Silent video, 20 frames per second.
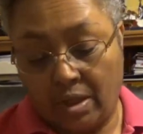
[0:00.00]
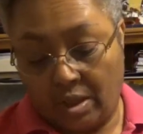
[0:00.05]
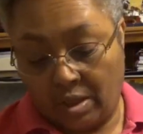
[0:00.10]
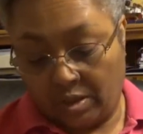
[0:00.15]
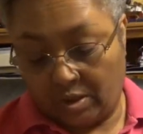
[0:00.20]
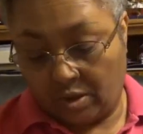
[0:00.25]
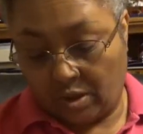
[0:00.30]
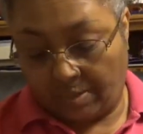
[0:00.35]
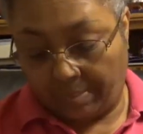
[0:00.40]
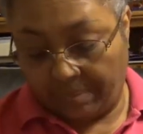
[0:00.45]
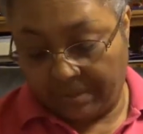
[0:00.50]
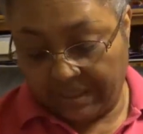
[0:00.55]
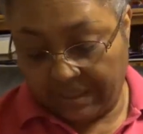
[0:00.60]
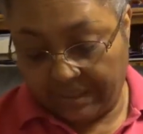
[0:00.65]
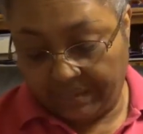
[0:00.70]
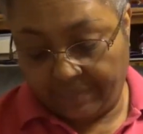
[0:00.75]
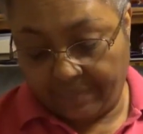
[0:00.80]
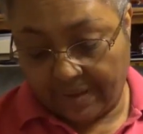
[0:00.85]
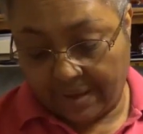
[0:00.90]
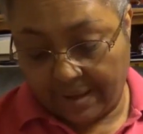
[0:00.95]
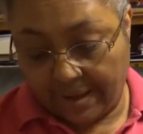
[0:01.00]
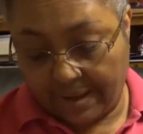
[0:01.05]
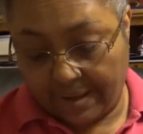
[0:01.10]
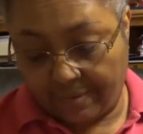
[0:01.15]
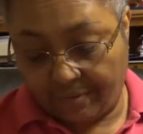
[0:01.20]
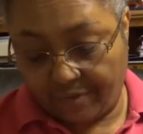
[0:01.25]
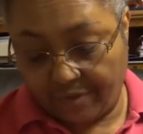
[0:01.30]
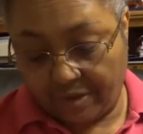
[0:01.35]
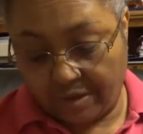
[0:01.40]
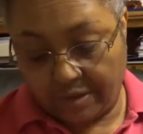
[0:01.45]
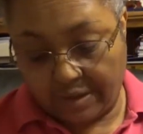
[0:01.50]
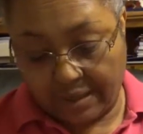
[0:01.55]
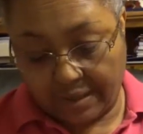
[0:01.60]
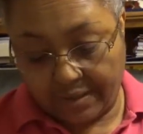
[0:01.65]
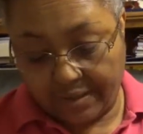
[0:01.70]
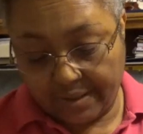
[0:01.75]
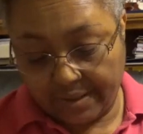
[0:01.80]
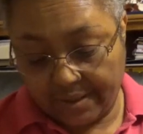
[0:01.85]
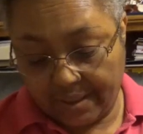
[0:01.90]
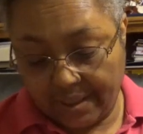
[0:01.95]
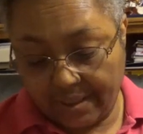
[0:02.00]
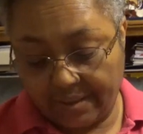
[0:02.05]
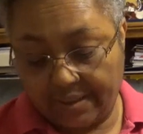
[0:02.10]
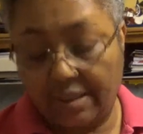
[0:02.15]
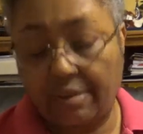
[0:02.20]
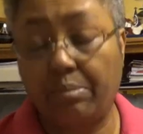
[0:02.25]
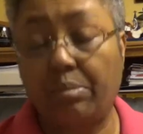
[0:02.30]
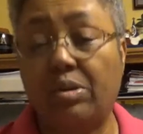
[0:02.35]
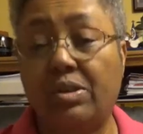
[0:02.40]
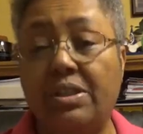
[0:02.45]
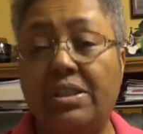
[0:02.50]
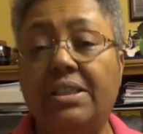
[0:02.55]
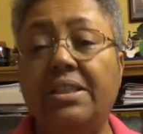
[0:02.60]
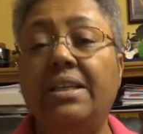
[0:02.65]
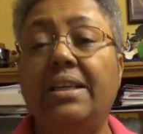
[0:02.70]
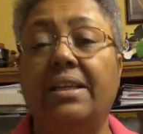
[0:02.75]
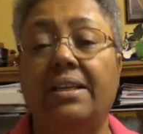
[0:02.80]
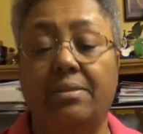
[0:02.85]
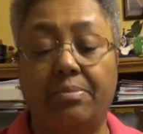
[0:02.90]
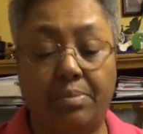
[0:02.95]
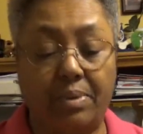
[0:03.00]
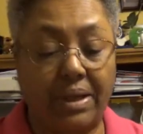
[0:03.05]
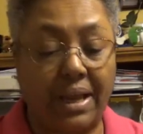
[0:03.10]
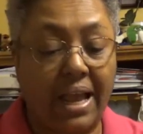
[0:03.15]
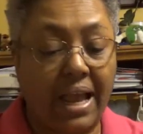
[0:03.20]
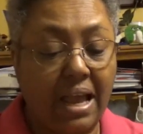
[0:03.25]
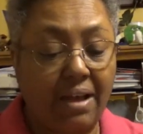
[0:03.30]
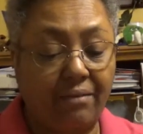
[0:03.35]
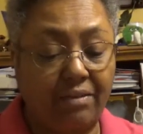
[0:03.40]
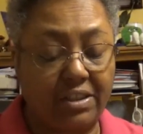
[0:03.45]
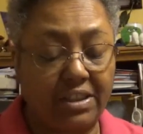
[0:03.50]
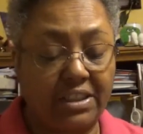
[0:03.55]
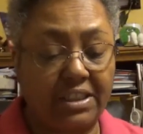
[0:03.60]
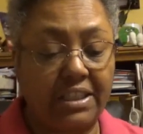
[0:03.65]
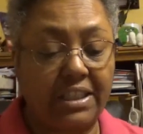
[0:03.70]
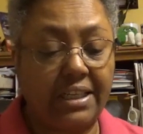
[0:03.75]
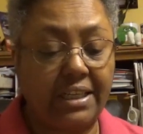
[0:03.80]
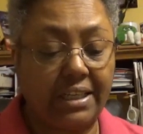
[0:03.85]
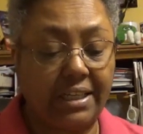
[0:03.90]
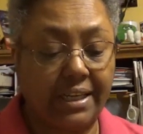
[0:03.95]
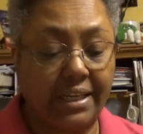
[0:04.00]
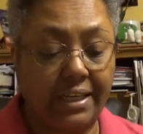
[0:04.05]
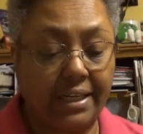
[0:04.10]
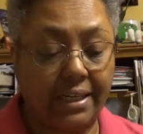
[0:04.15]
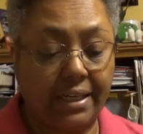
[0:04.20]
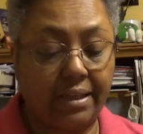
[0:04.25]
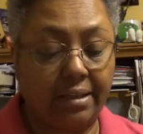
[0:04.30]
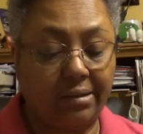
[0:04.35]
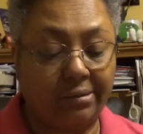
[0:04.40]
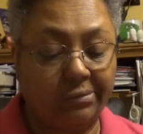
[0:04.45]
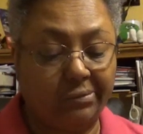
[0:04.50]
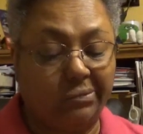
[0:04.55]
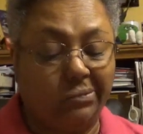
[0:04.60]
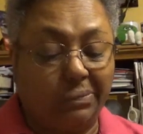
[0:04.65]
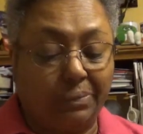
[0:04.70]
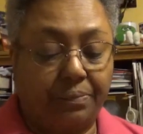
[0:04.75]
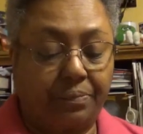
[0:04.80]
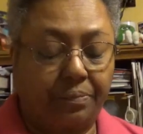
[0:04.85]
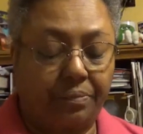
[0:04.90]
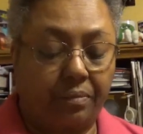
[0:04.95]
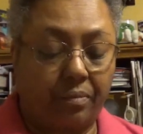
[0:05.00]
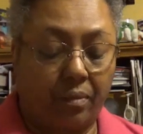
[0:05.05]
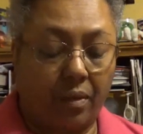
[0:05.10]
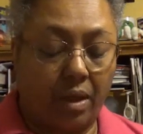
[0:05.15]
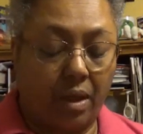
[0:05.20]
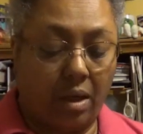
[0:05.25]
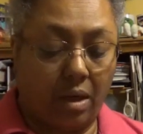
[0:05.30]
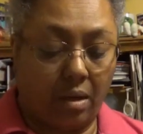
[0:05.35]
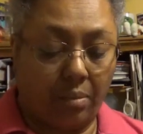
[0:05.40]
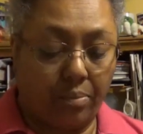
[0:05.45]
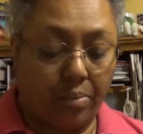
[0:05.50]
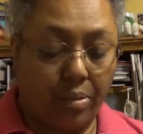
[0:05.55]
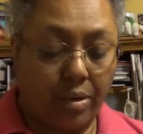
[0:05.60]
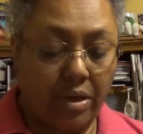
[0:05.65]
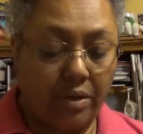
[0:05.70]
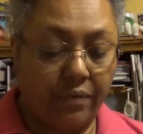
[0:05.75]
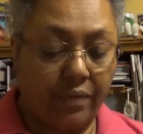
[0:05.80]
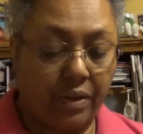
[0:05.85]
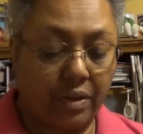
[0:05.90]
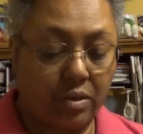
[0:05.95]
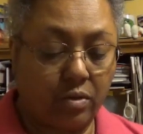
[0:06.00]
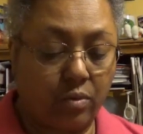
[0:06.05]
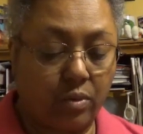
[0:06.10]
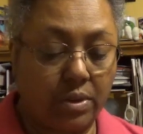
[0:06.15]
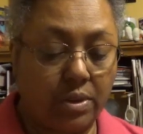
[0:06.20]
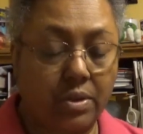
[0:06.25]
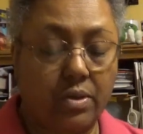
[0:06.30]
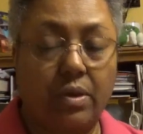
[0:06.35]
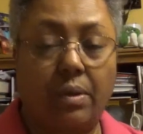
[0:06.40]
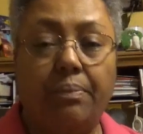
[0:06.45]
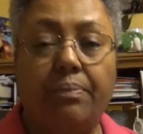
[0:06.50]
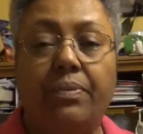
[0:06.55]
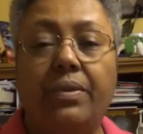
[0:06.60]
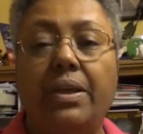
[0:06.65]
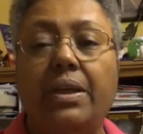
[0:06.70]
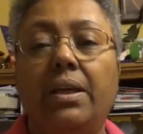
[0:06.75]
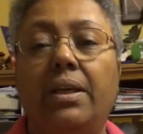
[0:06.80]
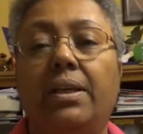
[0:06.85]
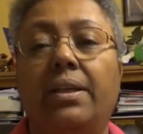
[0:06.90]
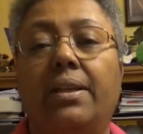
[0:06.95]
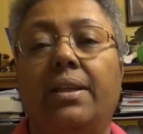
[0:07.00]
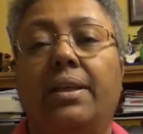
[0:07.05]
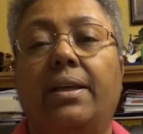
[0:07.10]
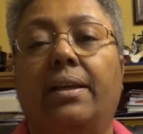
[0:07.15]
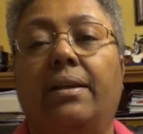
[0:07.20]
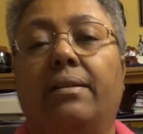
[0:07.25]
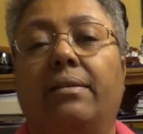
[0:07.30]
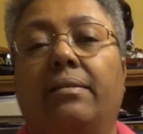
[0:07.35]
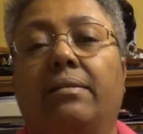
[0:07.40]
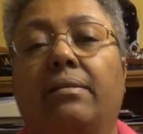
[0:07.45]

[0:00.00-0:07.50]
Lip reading: So I believe now this says number 6, but I haven't seen any previous ones, so I'm thinking that